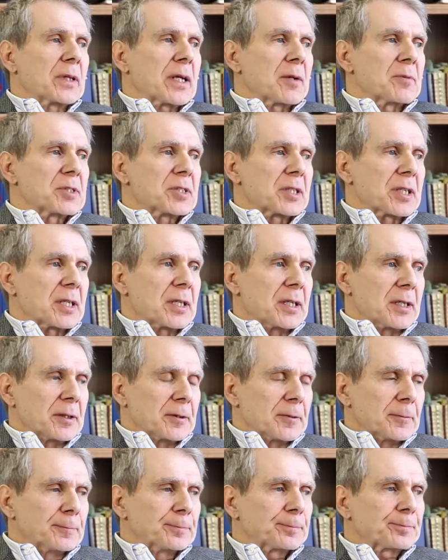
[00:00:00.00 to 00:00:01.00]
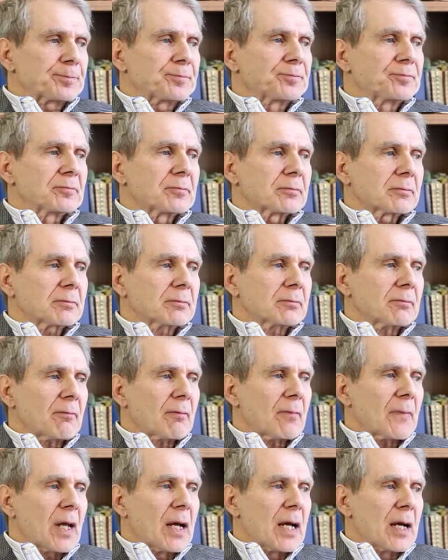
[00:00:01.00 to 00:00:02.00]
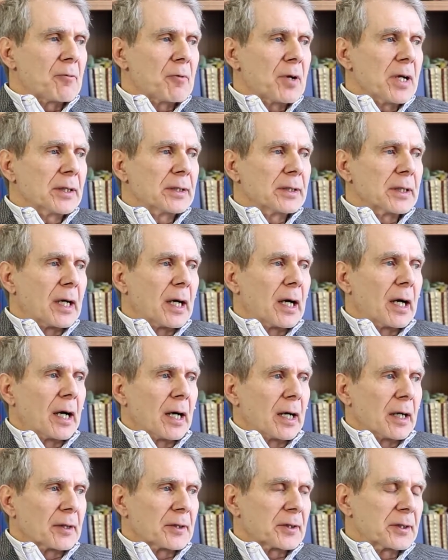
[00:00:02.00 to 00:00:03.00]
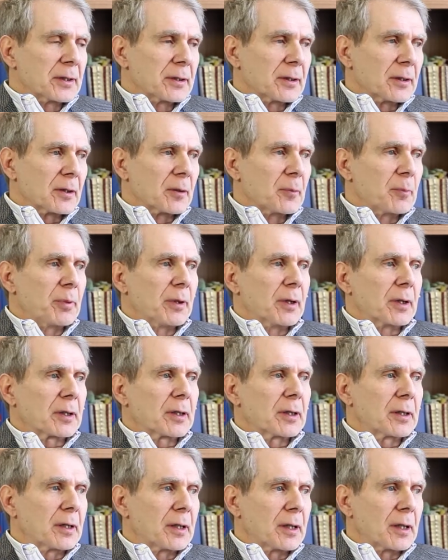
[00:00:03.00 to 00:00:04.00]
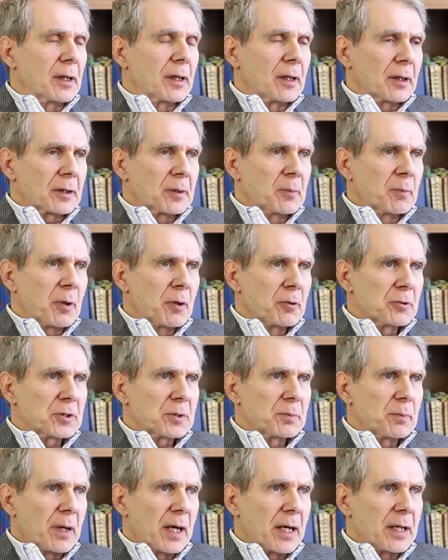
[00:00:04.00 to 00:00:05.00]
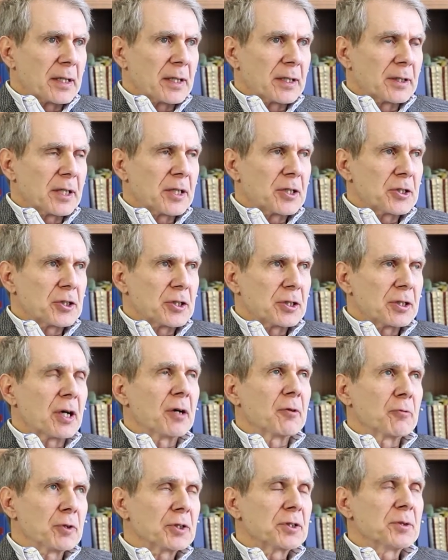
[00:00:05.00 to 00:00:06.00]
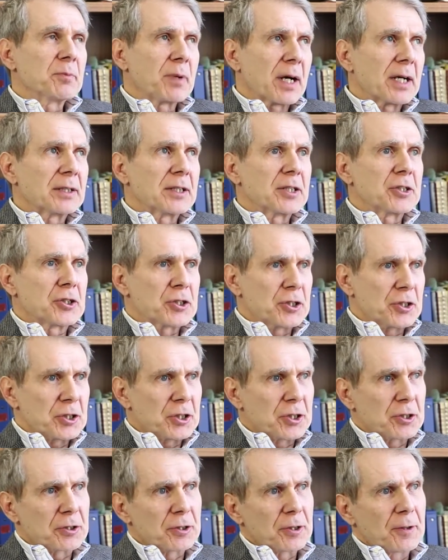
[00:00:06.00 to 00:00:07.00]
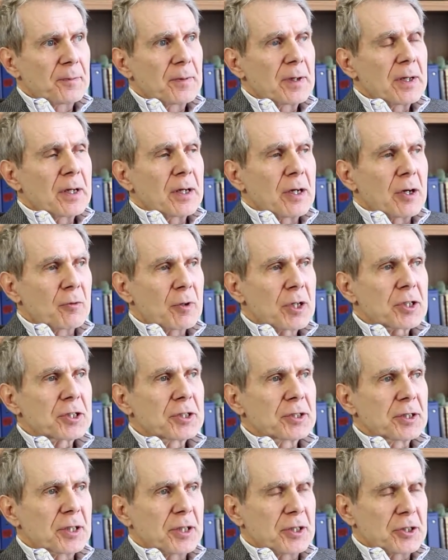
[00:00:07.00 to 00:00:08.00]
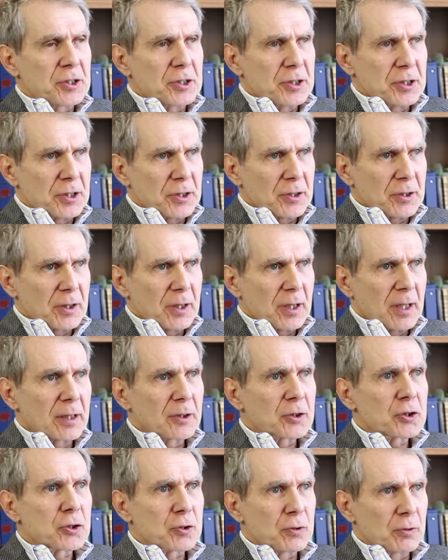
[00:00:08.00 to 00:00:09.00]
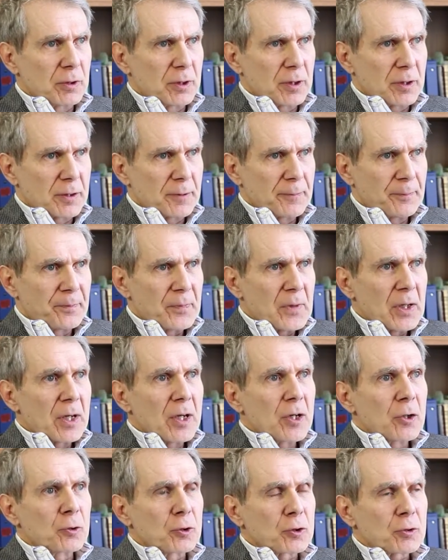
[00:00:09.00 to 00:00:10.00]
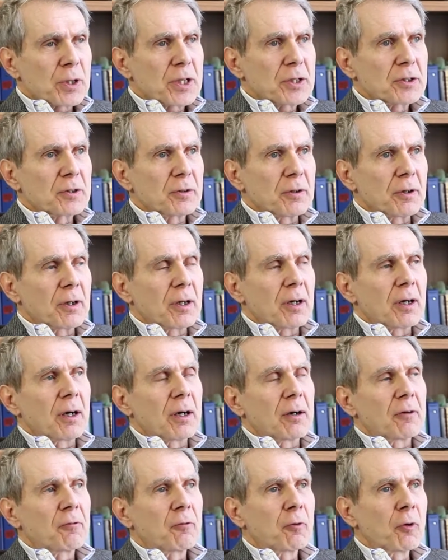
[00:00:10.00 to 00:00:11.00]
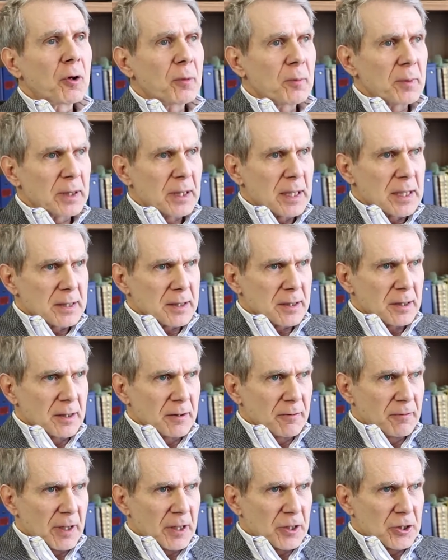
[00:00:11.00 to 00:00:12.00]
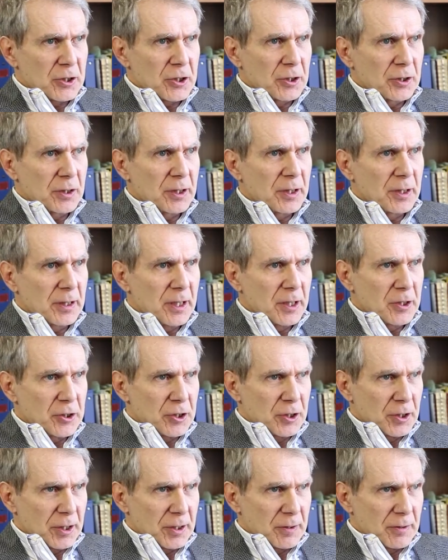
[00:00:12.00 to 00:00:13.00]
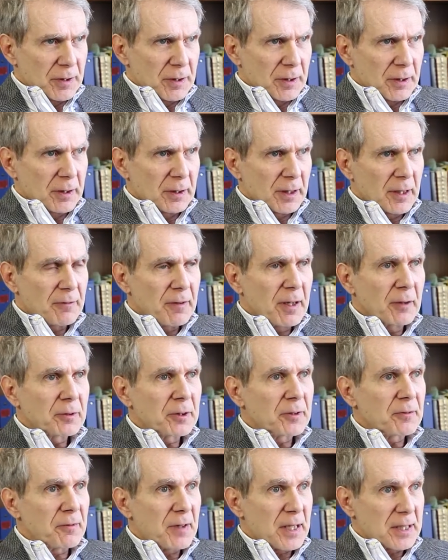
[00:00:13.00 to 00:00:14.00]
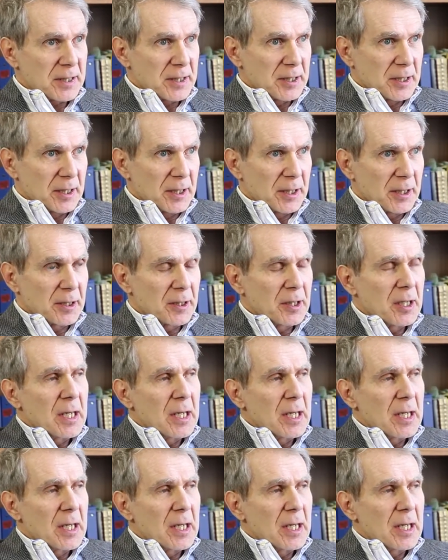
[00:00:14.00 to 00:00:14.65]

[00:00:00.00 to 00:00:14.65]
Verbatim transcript: I was a kid, I read uh, a thin little book uh, composed by an uh, written by an engineer, a Russian engineer, Altshuler, who tried to uh, formalize invention in engineering, and I found it fascinating.